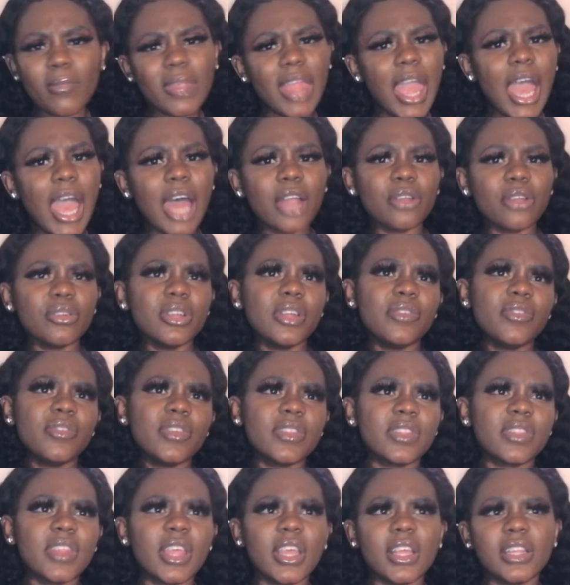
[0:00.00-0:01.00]
I don't even
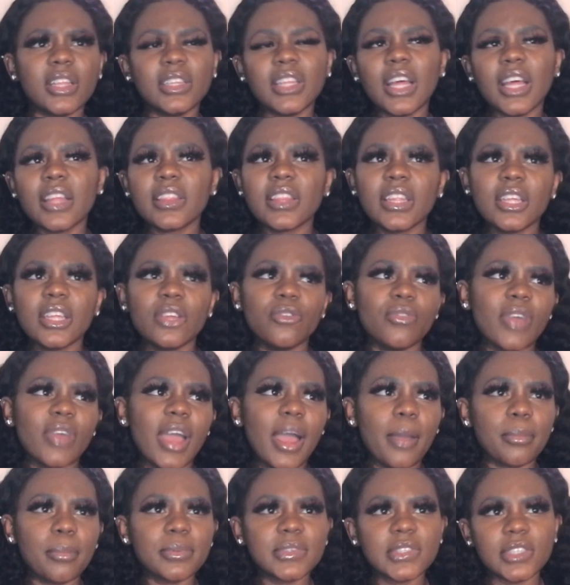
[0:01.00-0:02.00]
think nothing even
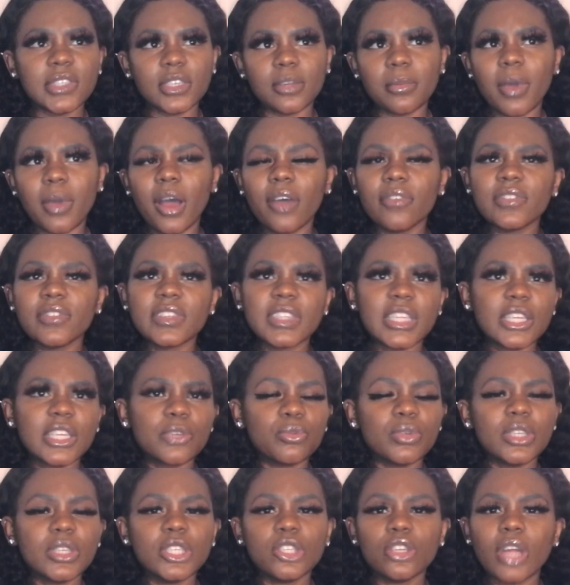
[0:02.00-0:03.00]
happened to them. I don't even think
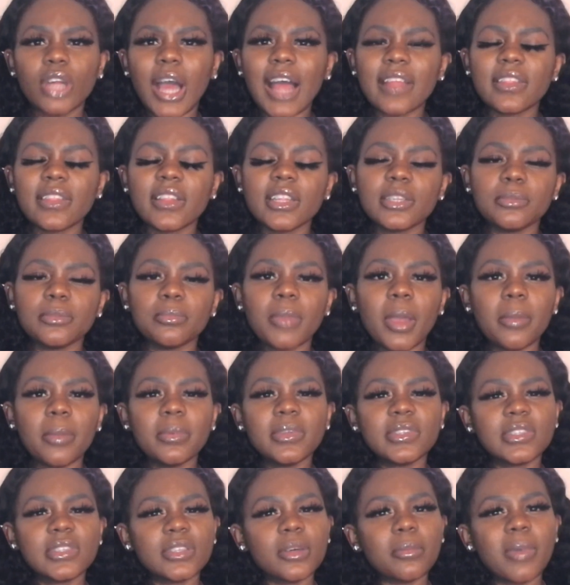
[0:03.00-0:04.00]
really. I think maybe
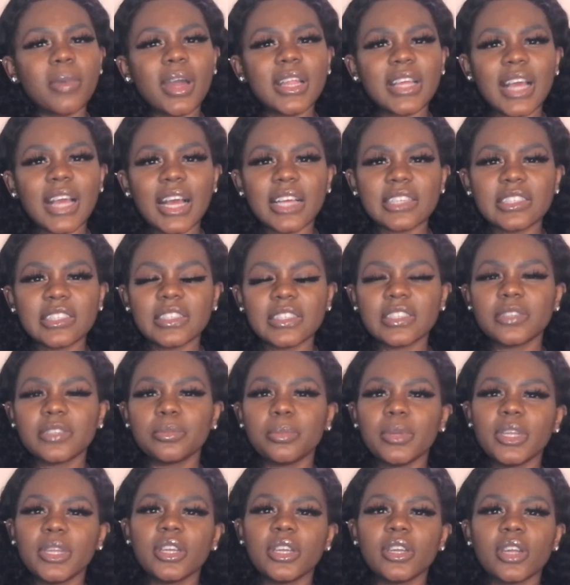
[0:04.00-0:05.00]
somebody got
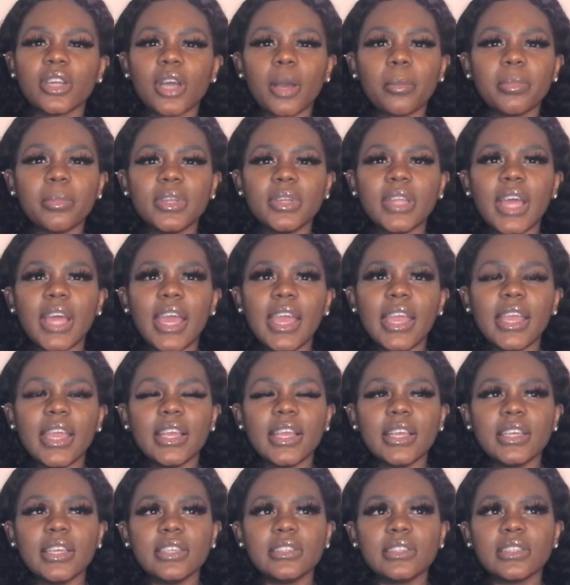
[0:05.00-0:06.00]
suspended a couple of
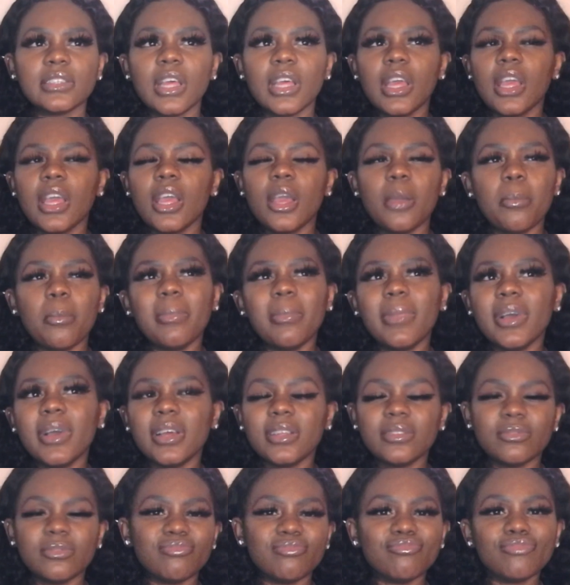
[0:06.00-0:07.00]
days,
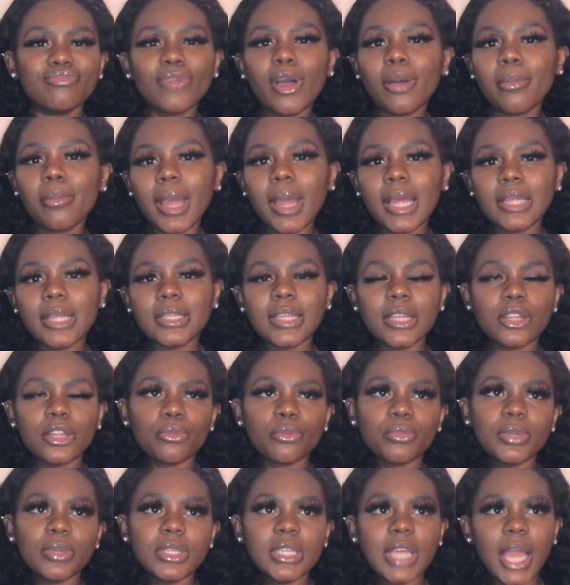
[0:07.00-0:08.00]
but
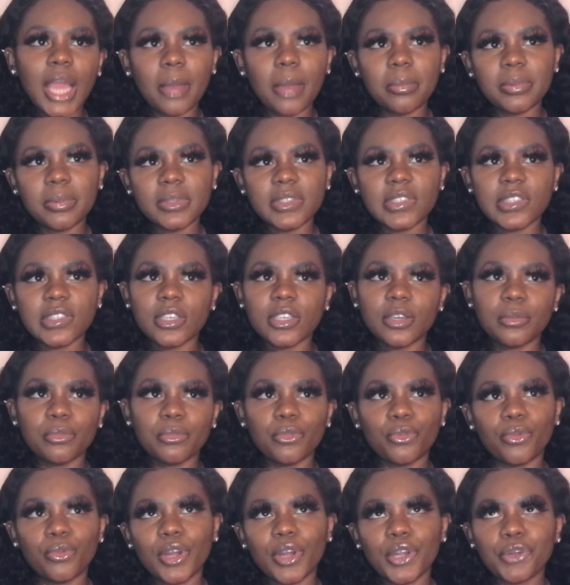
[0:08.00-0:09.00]
nothing really happened to
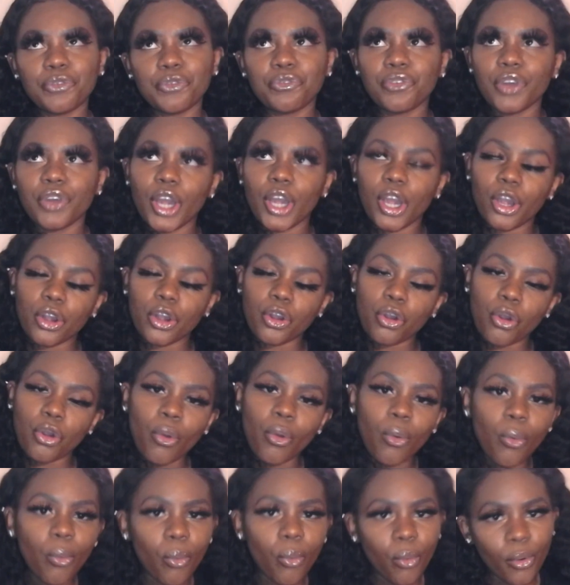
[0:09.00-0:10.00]
them or whatever. Of
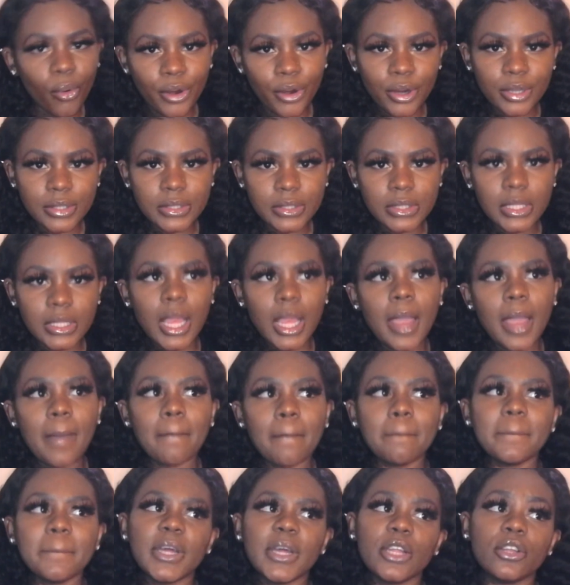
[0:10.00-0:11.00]
course.
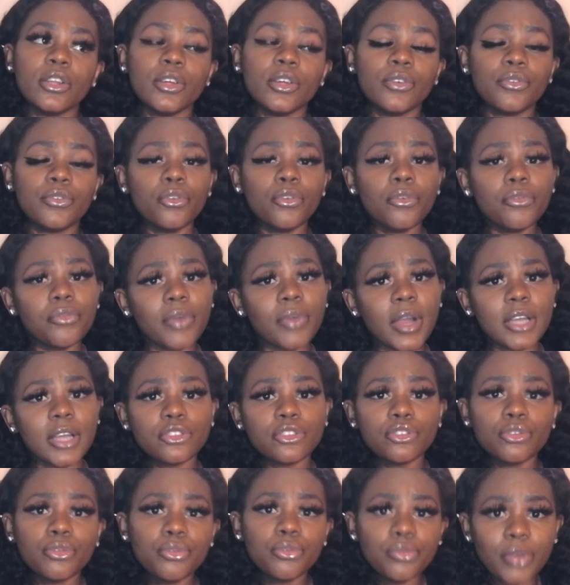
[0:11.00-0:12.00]
But if you
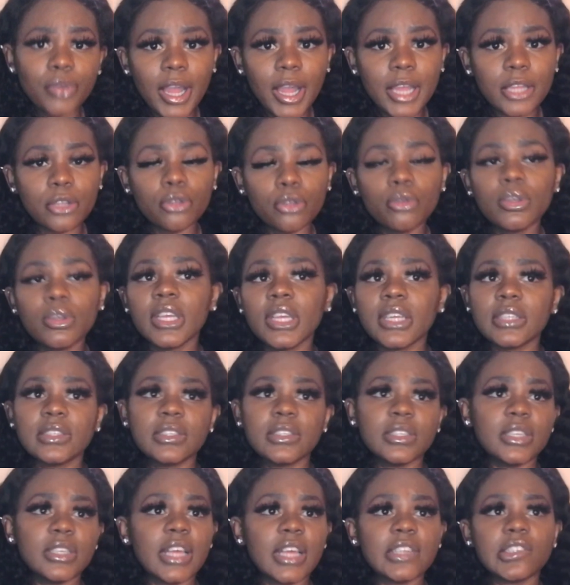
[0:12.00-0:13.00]
fight, you fight. You get
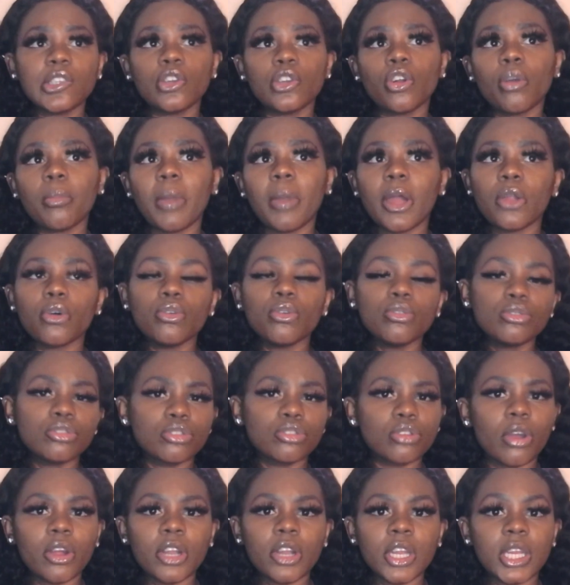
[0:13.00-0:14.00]
10 days. It don't matter who
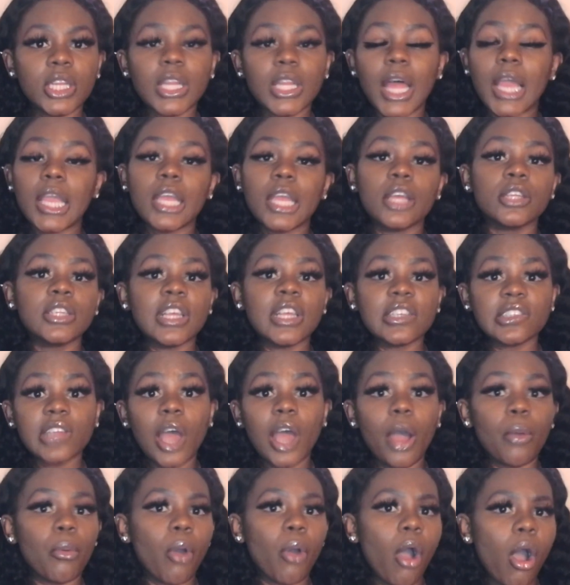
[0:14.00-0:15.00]
started. Like, that's
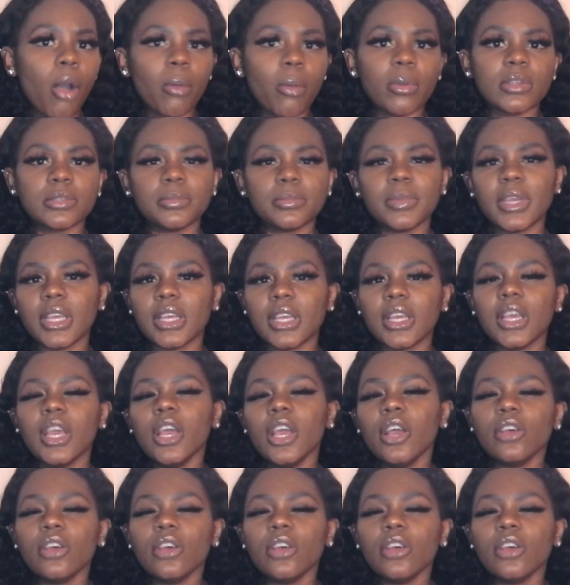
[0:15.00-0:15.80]
how it always been.